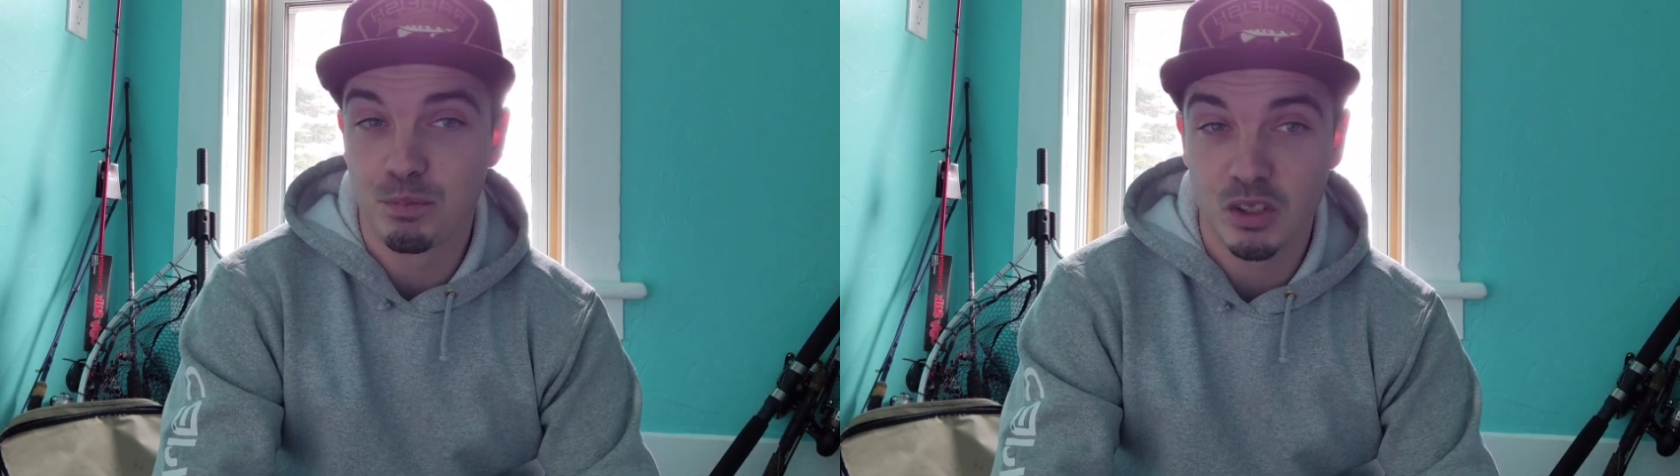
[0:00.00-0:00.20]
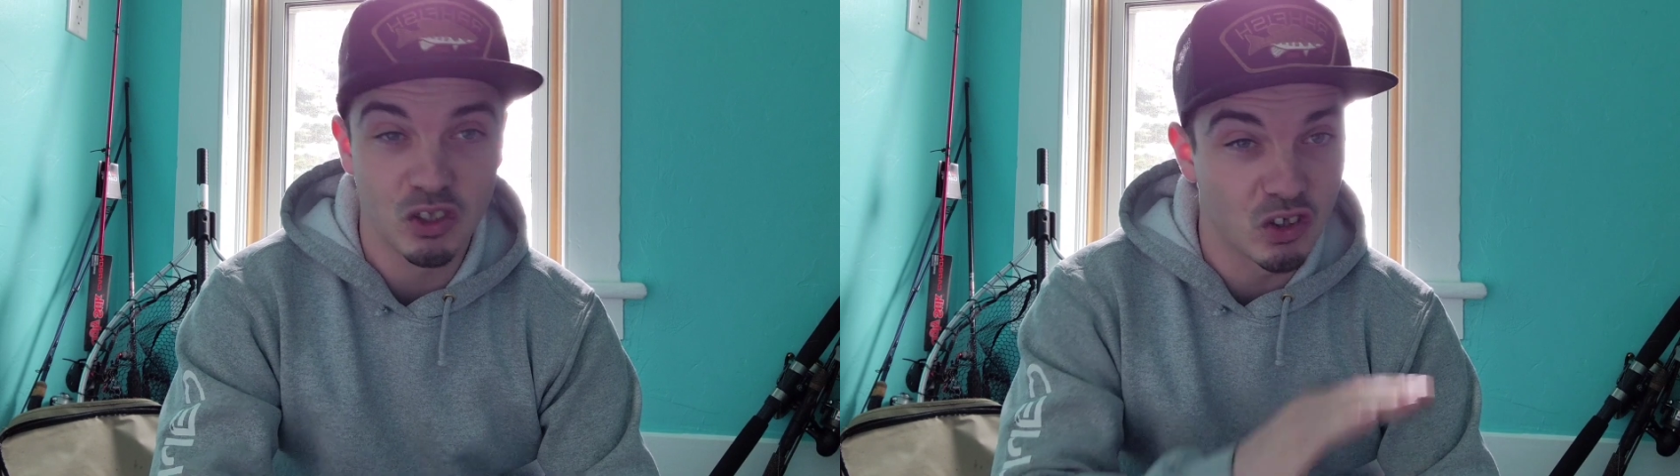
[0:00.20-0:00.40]

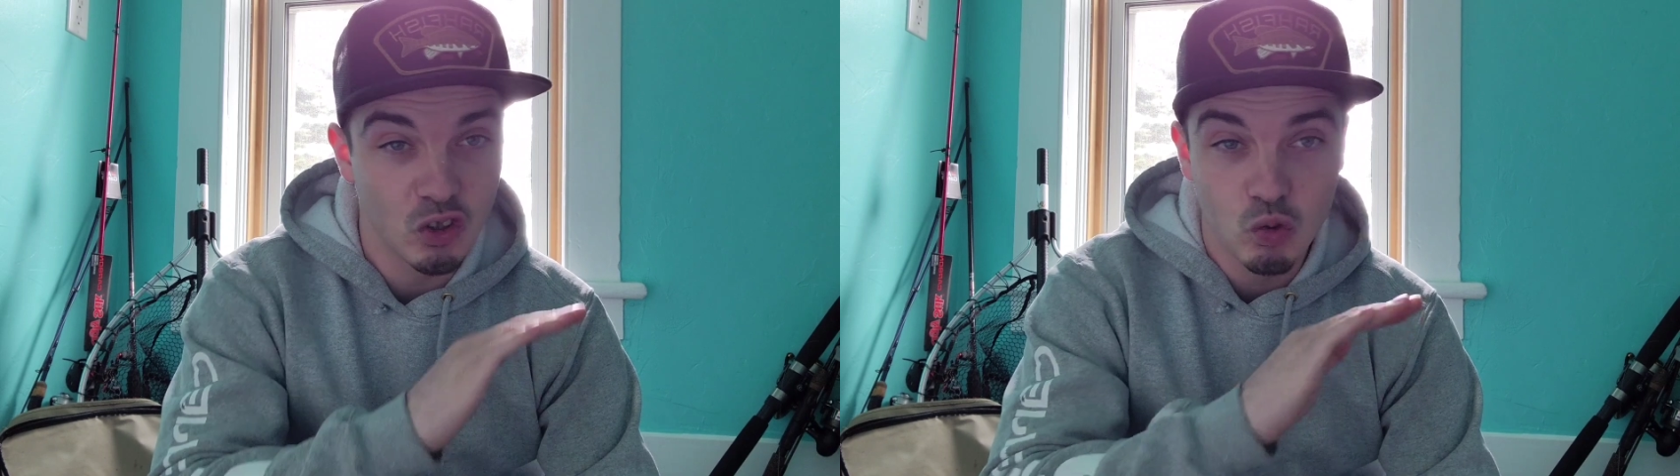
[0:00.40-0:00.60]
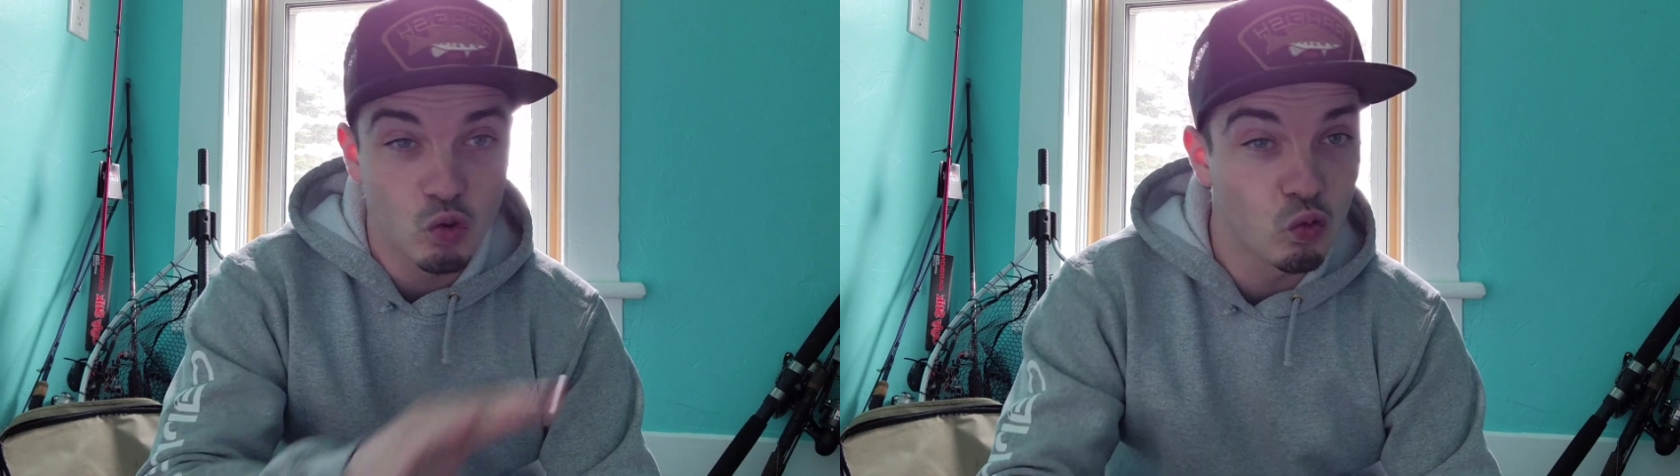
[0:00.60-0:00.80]
Just
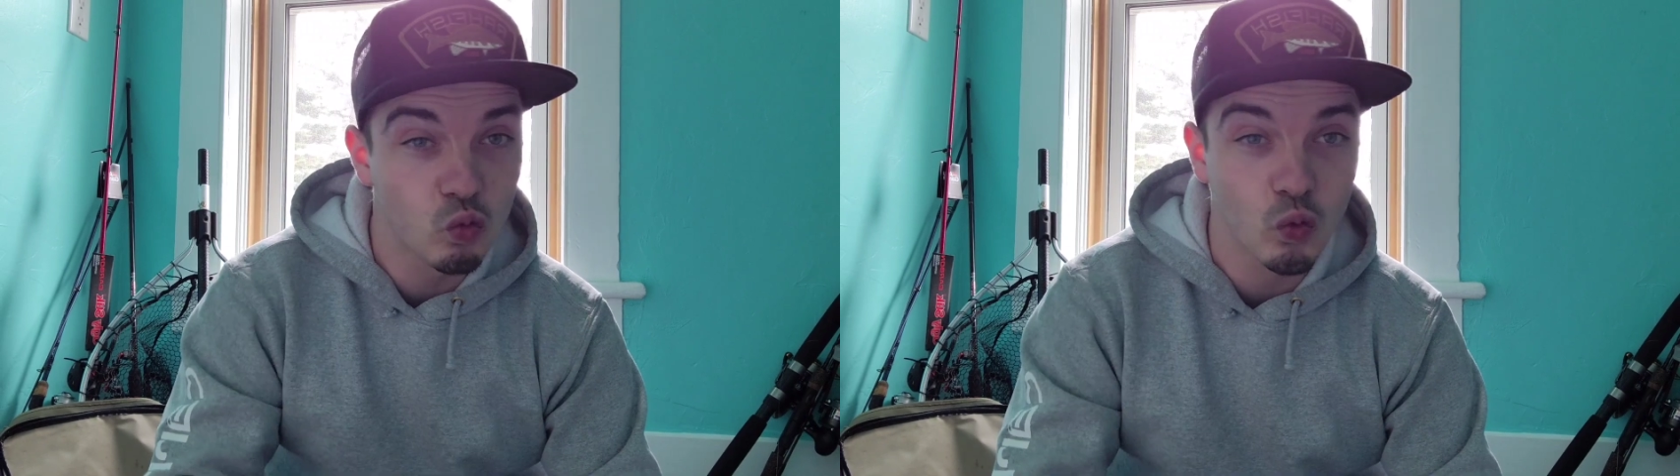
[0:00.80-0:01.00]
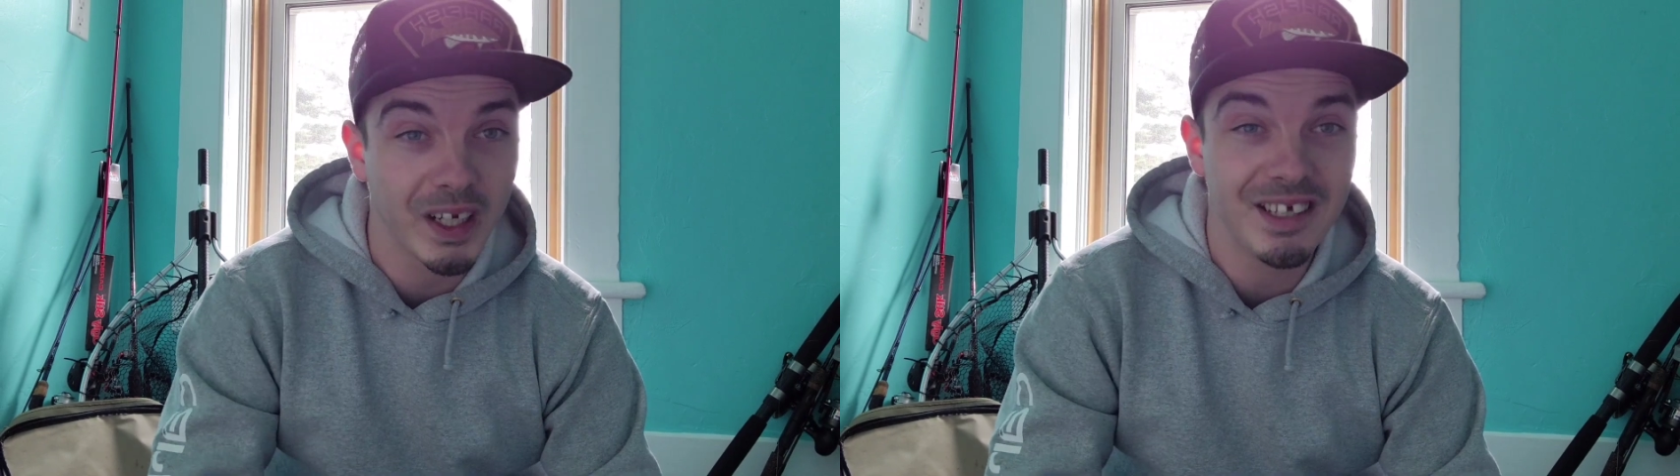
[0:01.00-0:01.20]

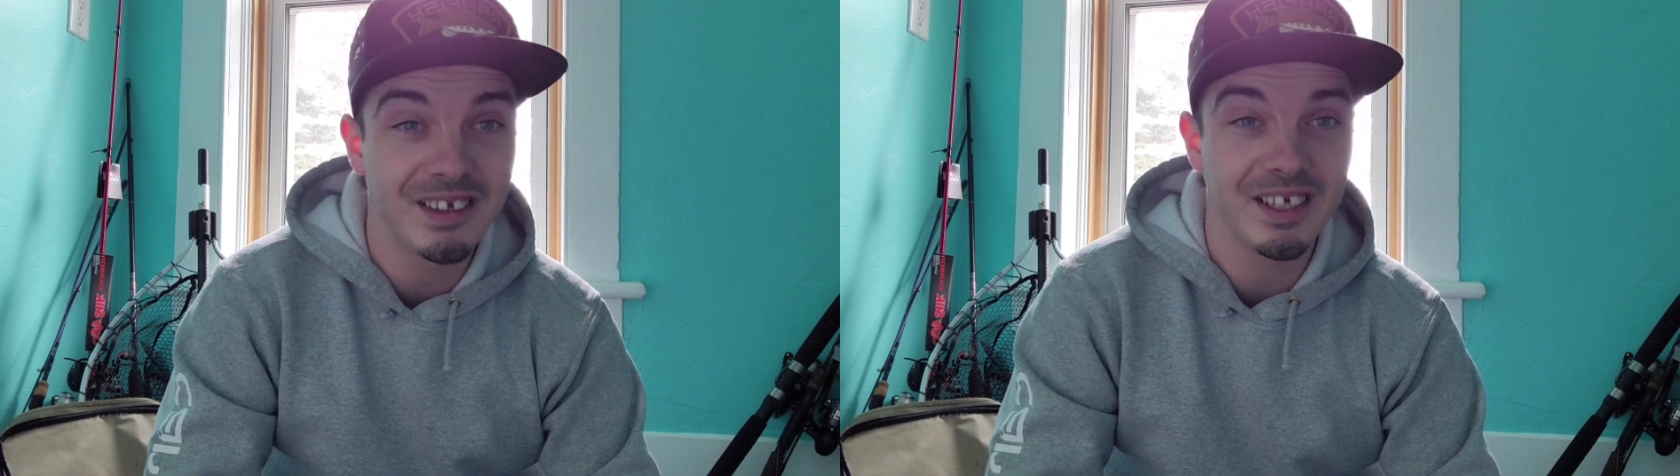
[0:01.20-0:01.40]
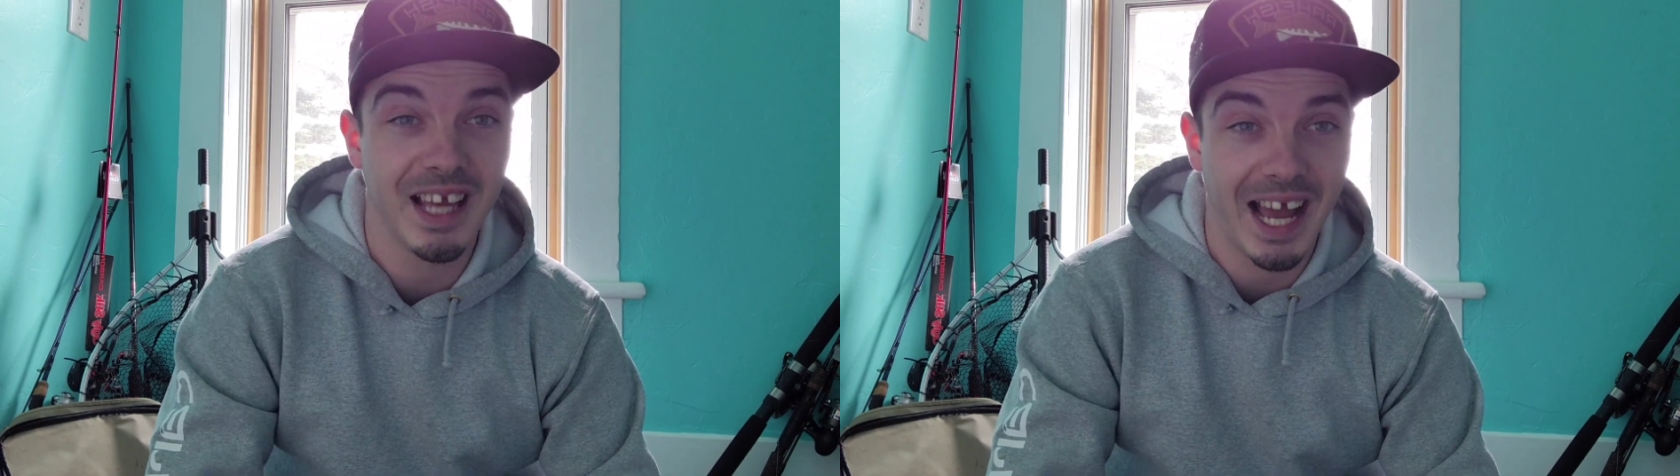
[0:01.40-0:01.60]

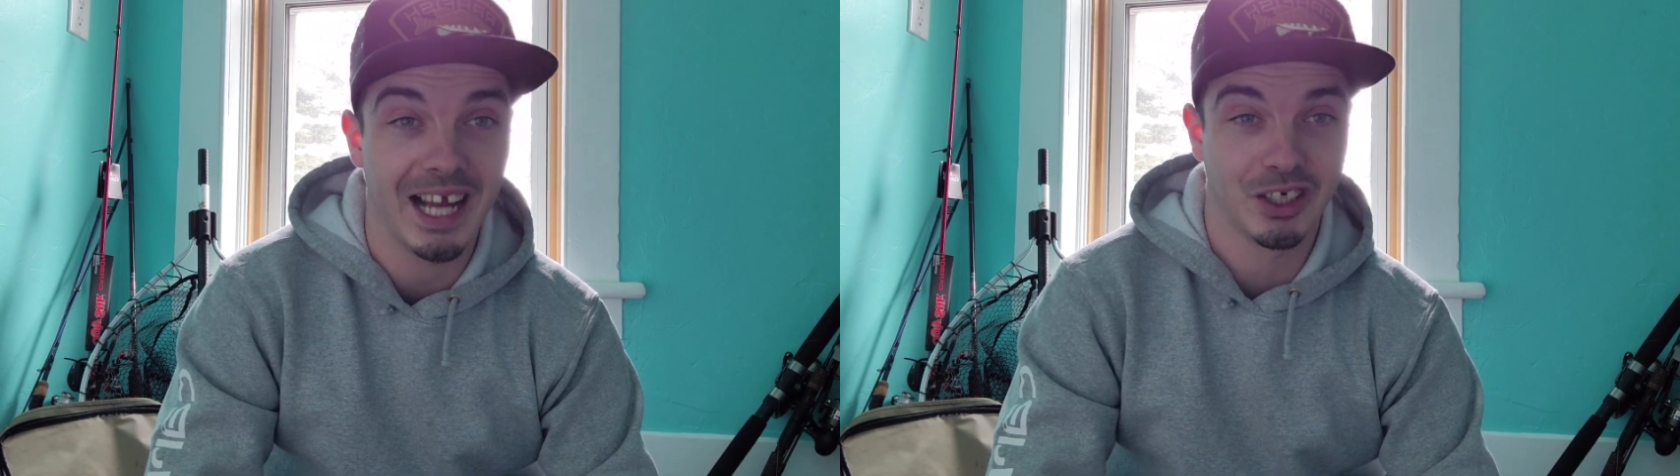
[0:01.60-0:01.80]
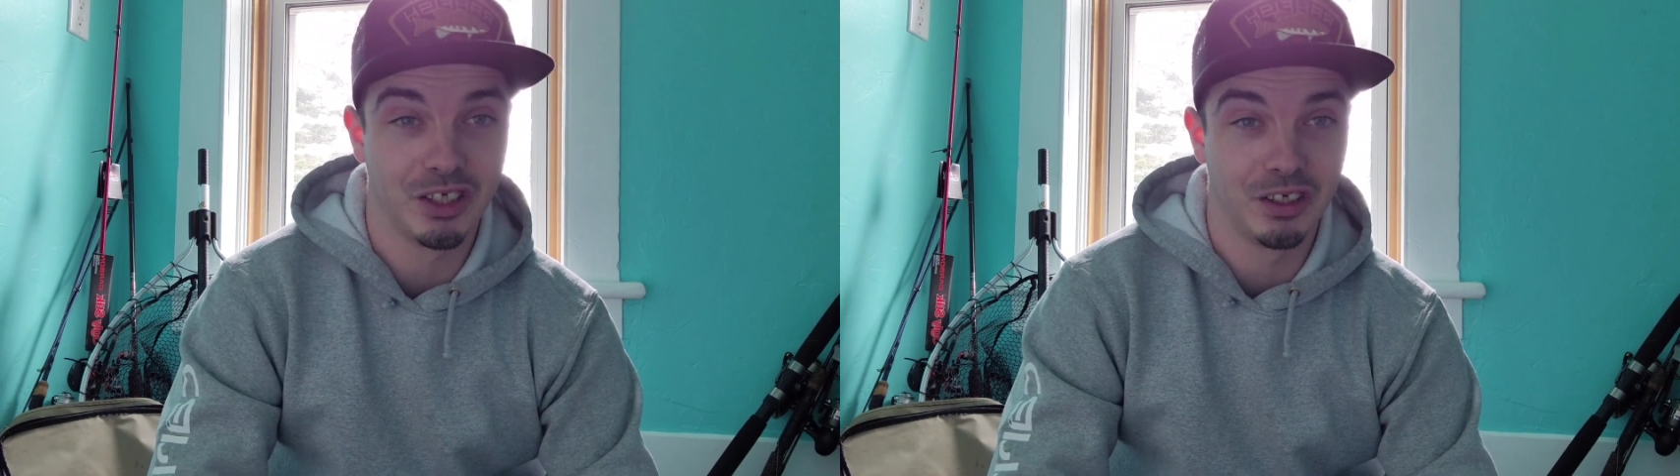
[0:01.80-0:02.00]
crazy
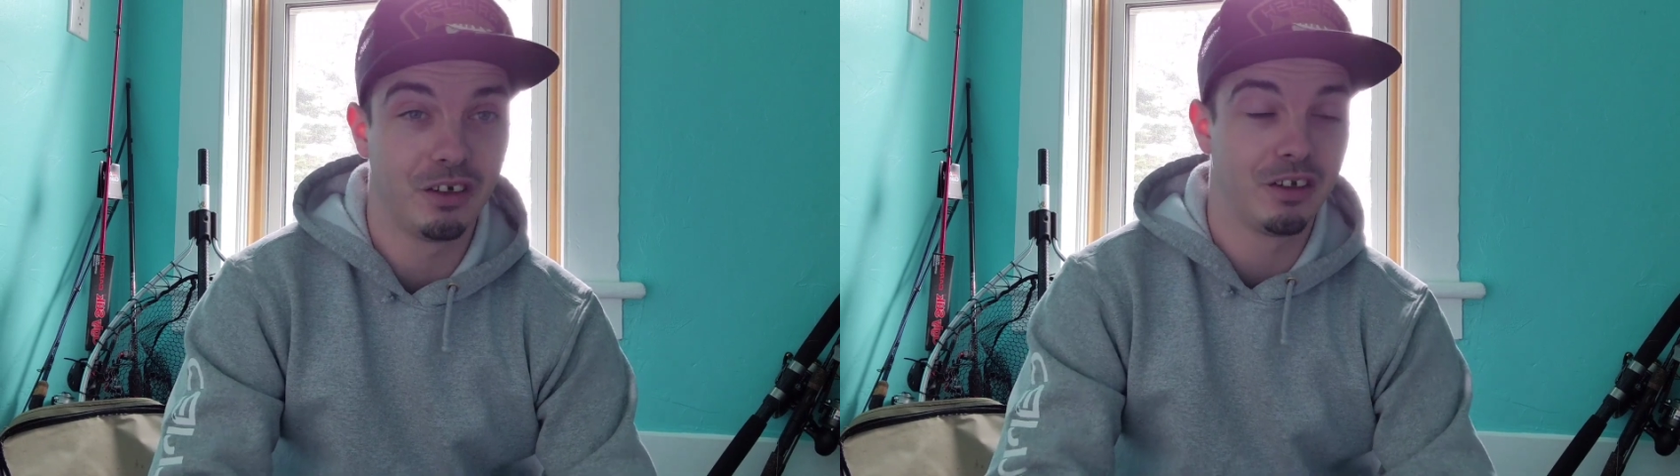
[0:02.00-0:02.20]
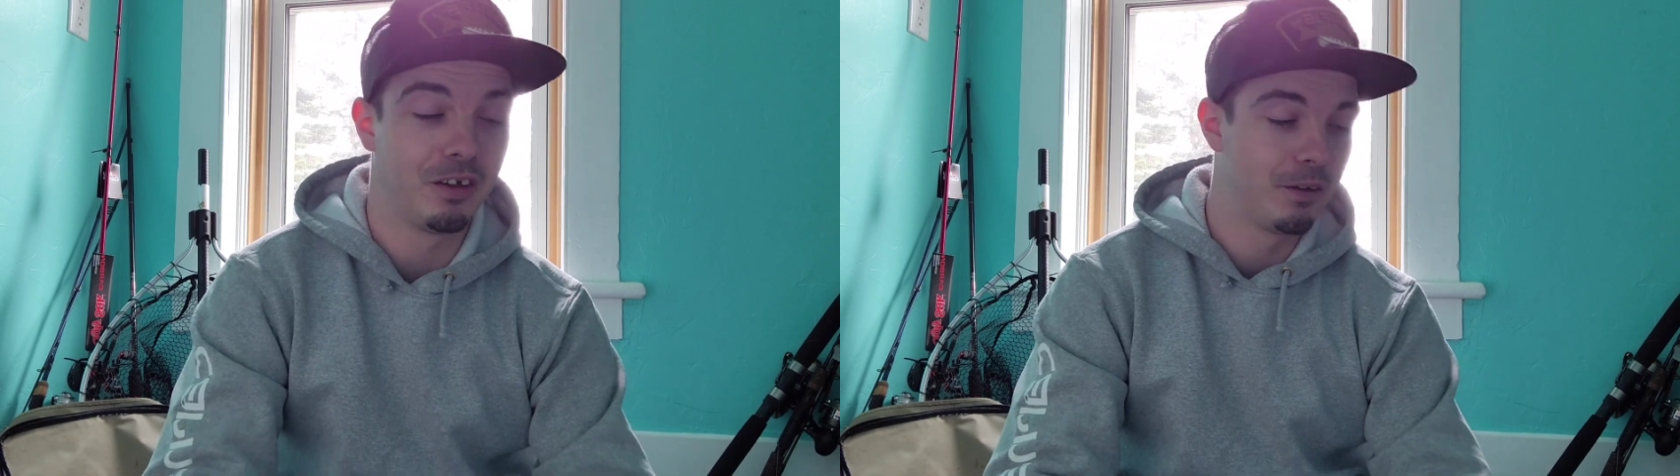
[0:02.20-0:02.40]
action
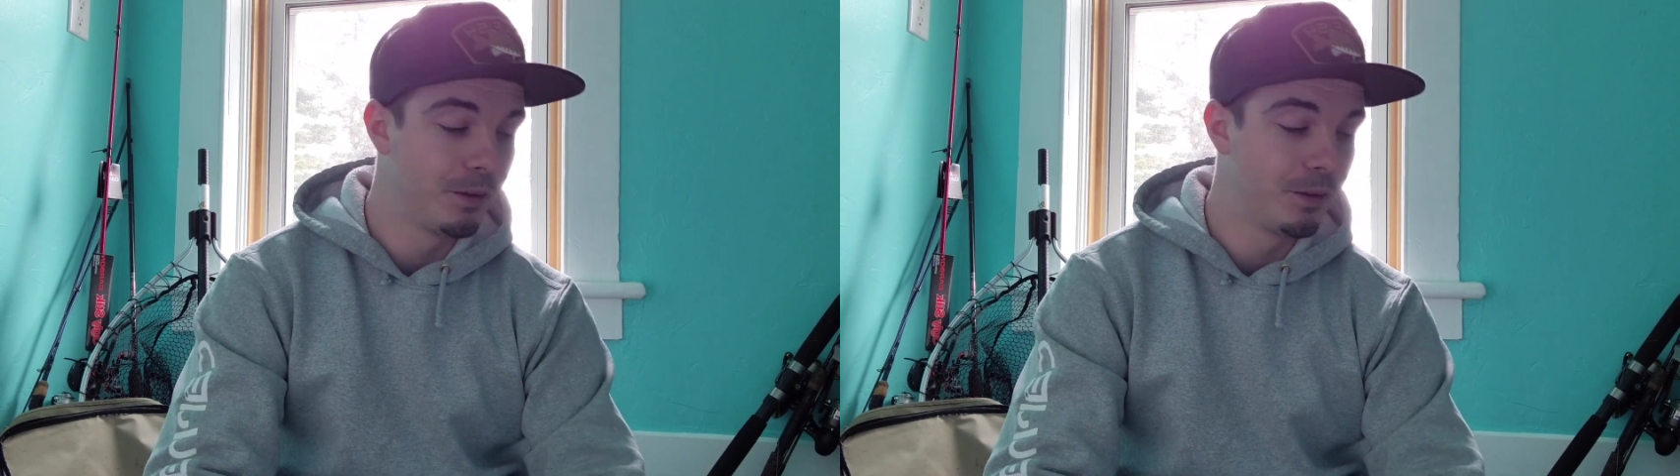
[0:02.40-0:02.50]
on it.